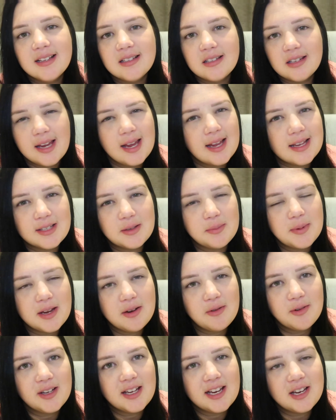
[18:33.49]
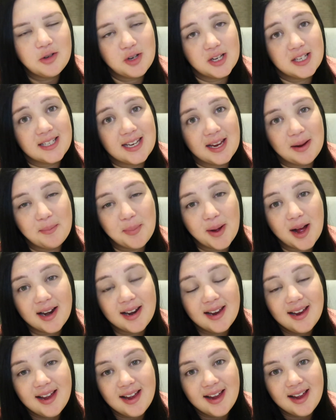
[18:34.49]
So yeah, so being really interesting, but
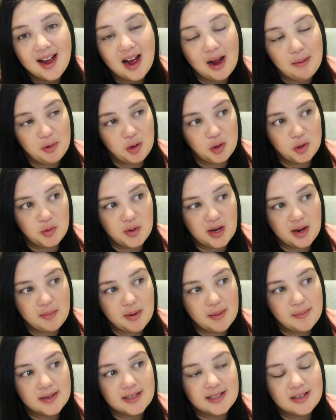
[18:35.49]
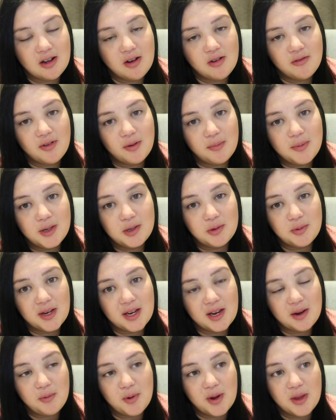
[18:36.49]
I'm not doing it by myself. I'll be doing
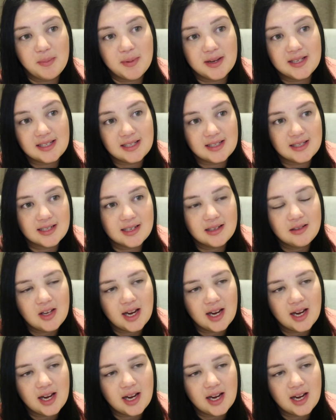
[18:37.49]
it with my sister.